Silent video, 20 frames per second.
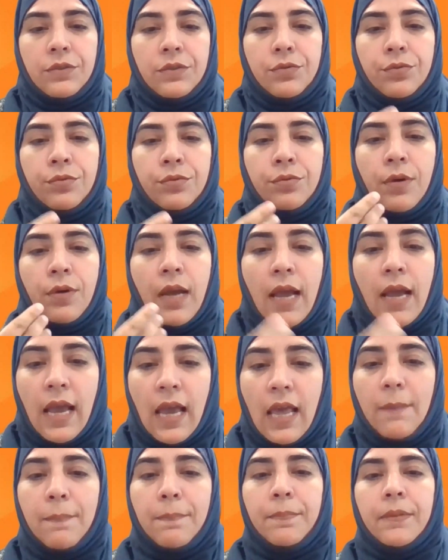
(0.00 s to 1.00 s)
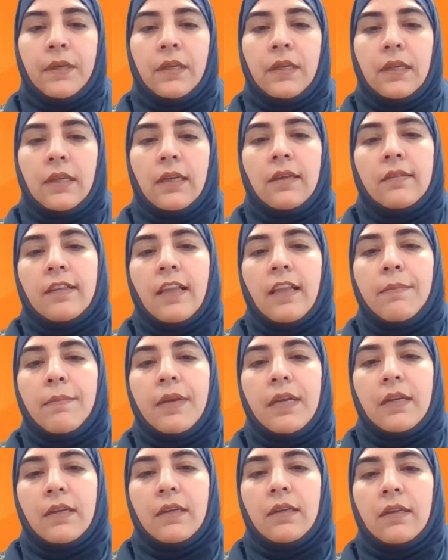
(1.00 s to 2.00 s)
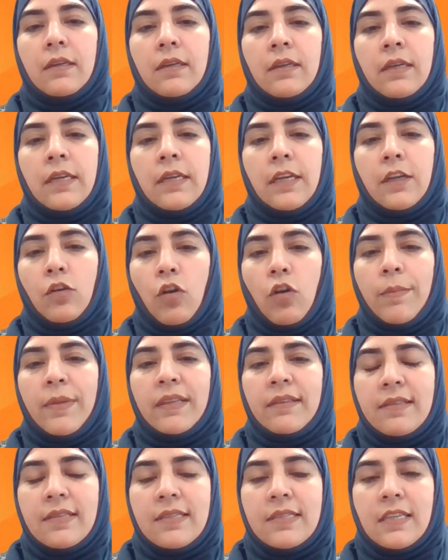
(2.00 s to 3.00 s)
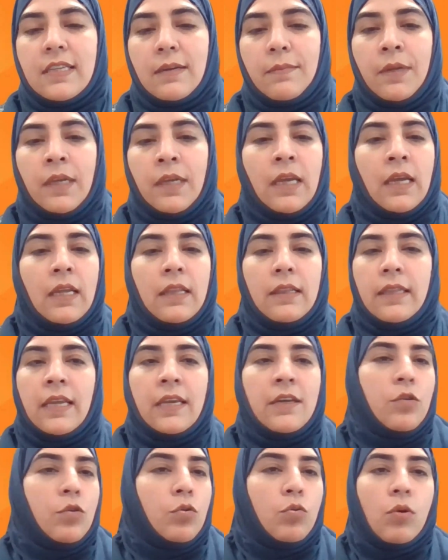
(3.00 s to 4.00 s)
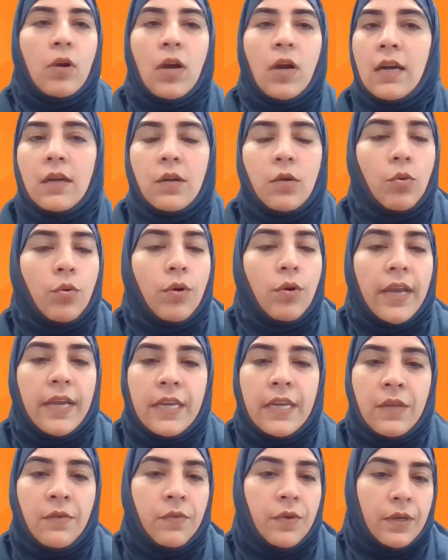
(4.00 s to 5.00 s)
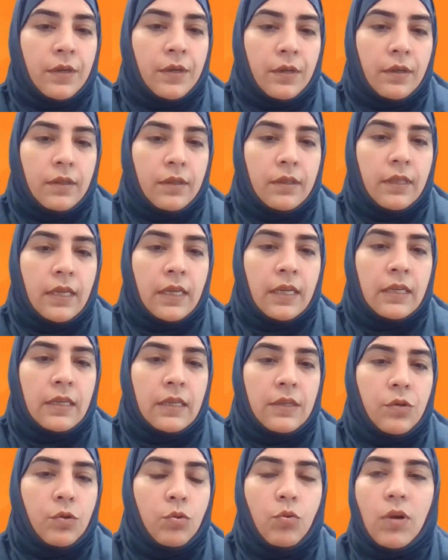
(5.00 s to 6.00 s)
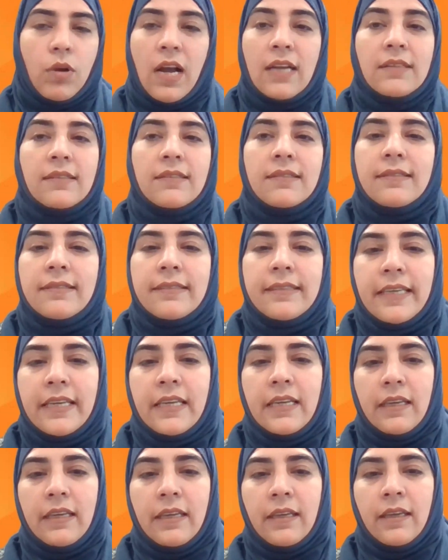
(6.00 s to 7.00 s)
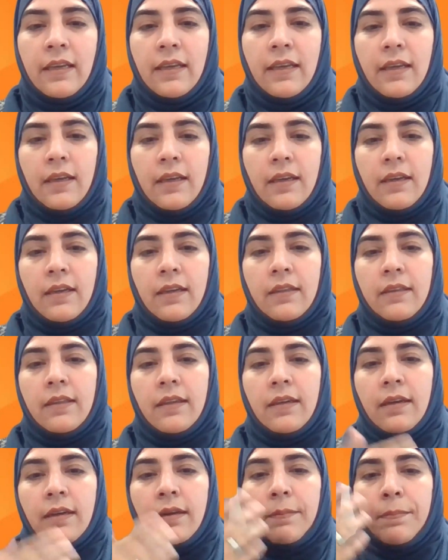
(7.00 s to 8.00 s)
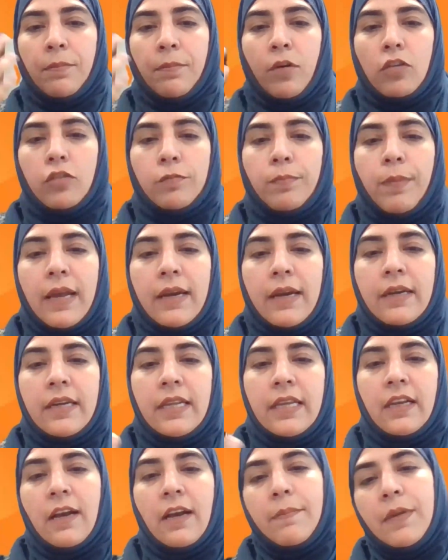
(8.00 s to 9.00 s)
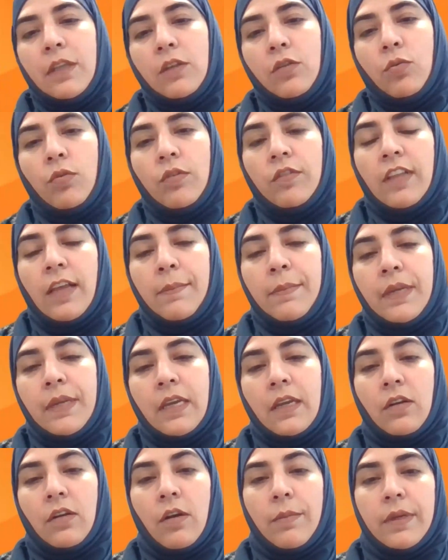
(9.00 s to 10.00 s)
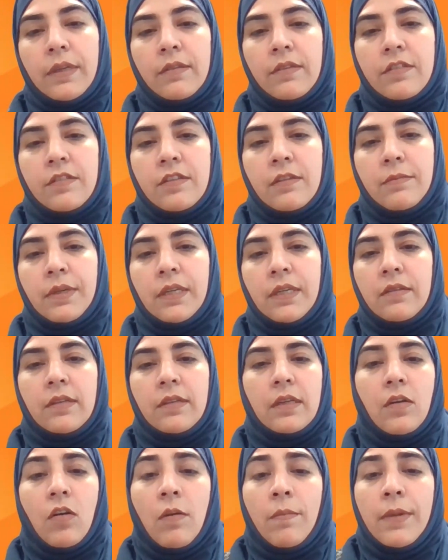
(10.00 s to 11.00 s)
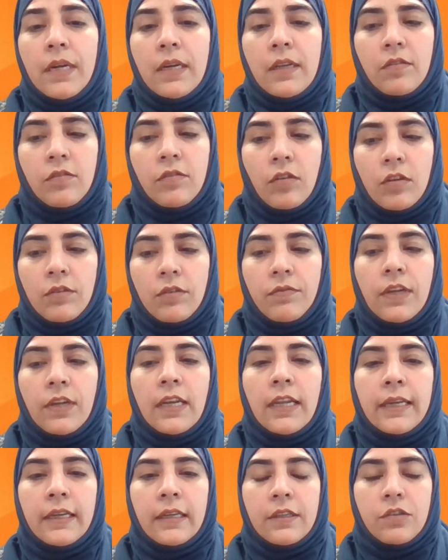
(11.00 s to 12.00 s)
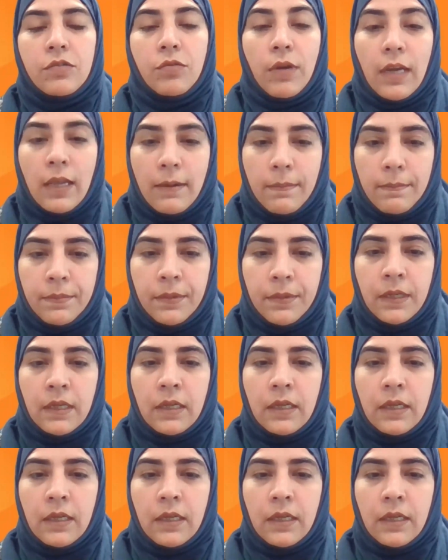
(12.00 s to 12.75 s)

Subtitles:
to help Islamic economic system, then you can't go anywhere. Then you can't see the prosperity coming through Islamic economic system because the government is not willing to help